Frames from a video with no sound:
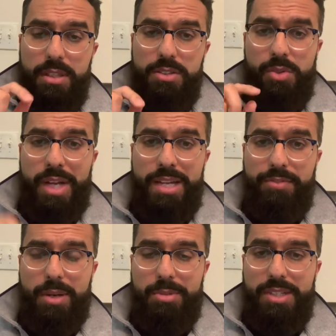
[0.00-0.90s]
So
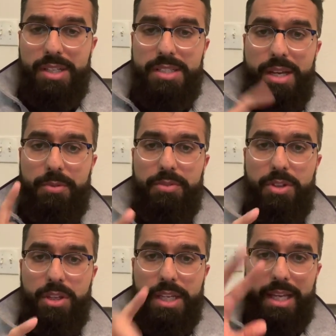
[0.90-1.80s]
95% of the time, if
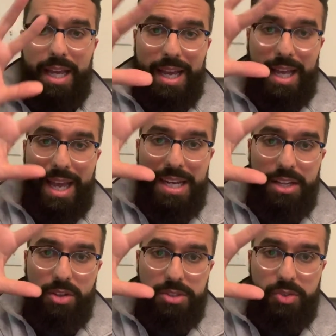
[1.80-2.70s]
you're looking at Any
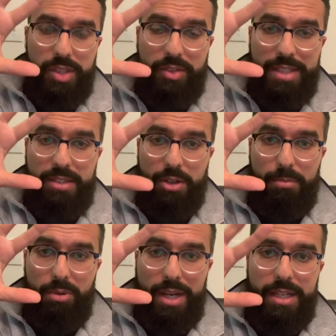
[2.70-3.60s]
of those three things that are
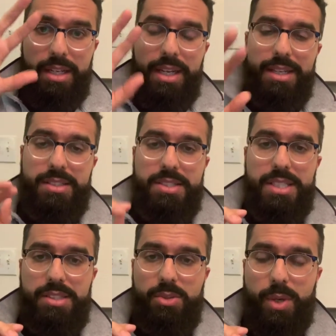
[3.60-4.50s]
bright, it's a
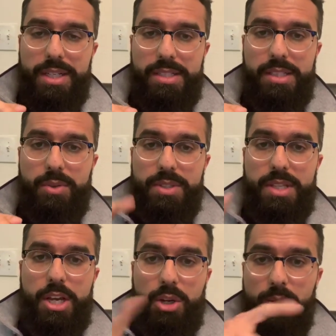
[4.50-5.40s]
T2 weighted sequence.
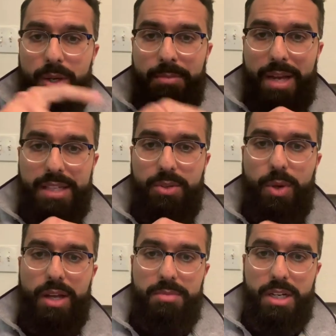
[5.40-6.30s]
Going back to
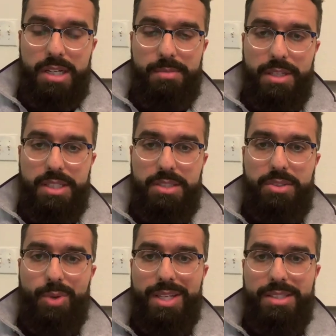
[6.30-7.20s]
why I'm talking about
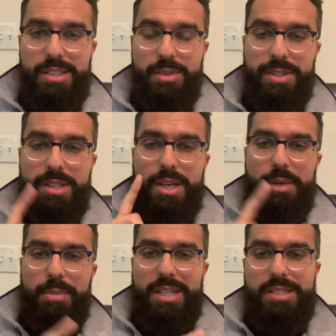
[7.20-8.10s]
T2 weighted sequence,
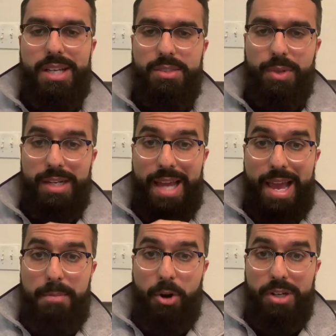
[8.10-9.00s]
because that's what an
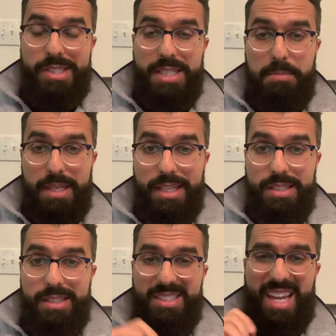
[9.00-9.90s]
MRCP
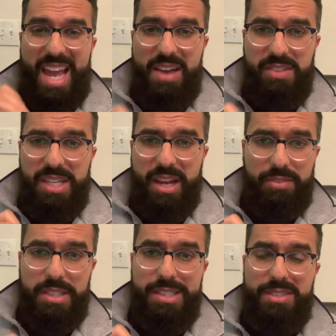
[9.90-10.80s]
is. It's a heavily
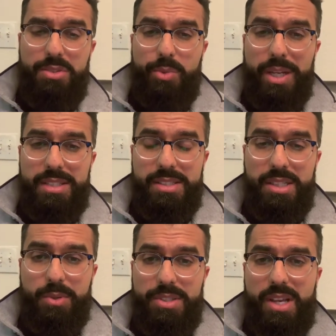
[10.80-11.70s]
T2 weighted
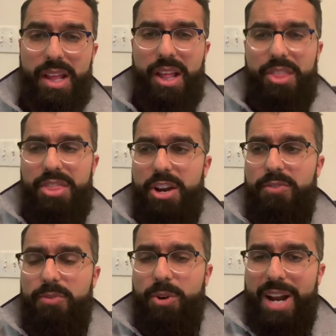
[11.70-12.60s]
sequence.
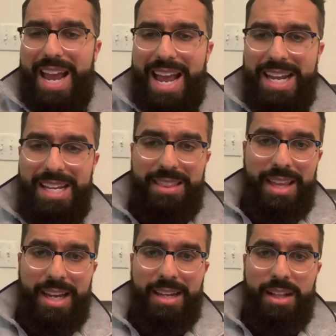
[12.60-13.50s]
Therefore,
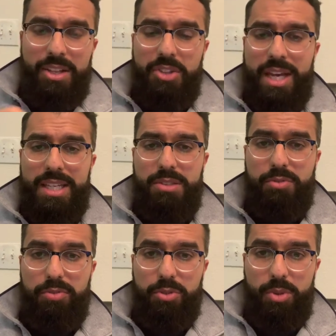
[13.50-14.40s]
anything that is
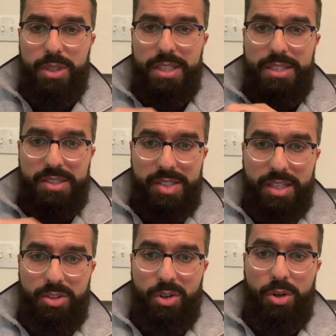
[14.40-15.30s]
fluid
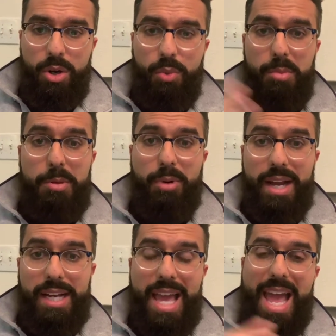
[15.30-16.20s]
signal will be
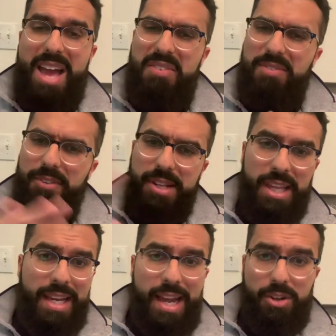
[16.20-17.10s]
bright.
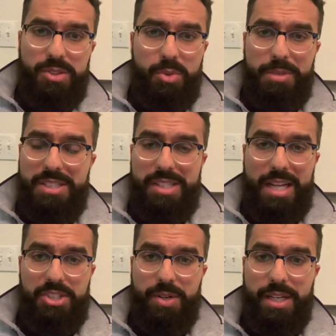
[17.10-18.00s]
Everything else will be
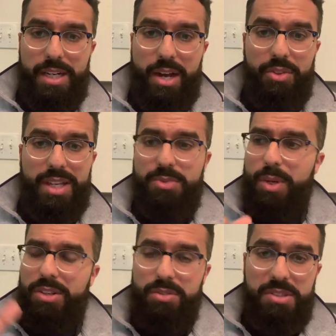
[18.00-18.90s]
saturated out. That's
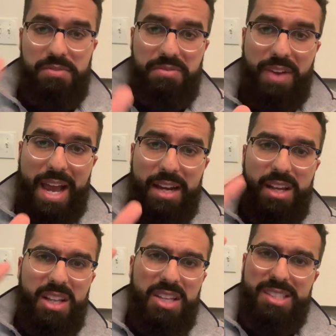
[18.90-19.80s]
why you don't see fat.
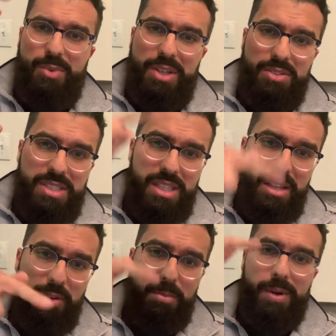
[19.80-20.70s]
That's why you don't see
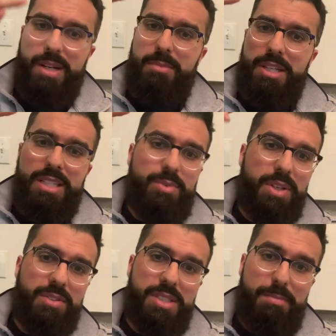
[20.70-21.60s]
liver parenchyma. That's why
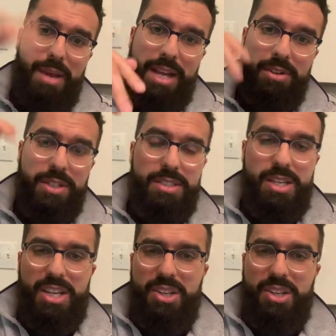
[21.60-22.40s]
you don't see pancreas.